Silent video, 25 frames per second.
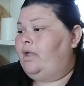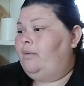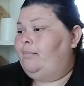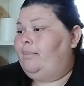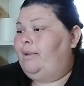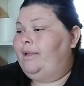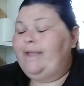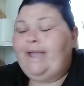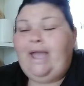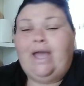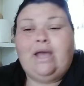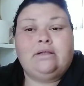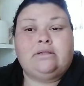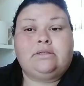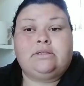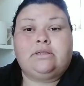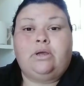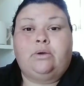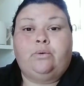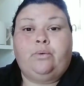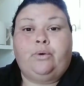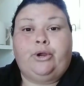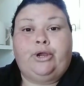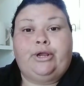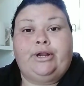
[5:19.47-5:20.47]
but yeah,
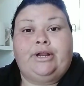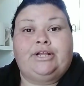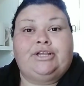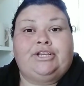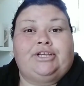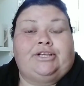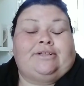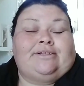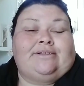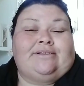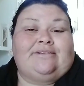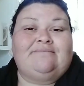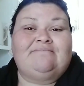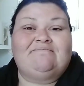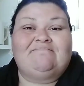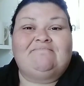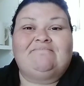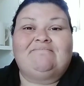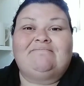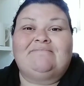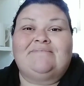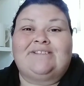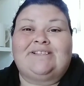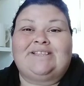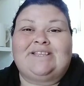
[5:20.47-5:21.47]
so we're gonna just
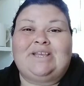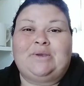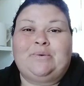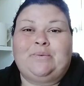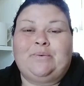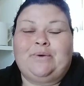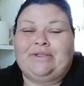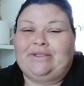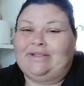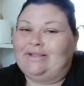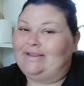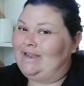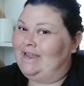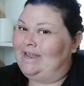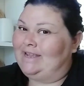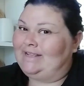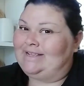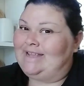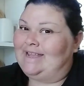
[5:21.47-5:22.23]
see what the day